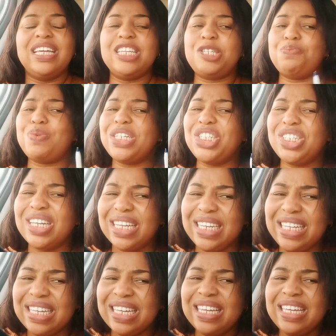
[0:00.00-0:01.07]

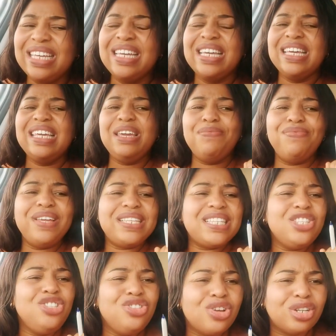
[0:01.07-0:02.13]
especially if
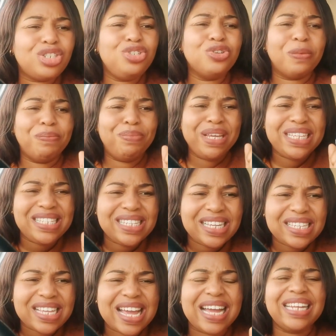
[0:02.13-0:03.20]
it's not your
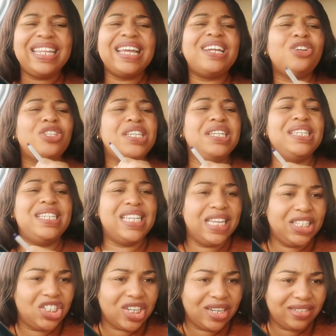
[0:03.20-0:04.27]
business and they are not in
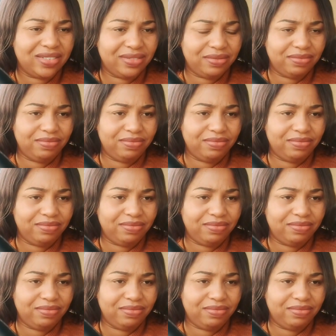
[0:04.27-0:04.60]
danger.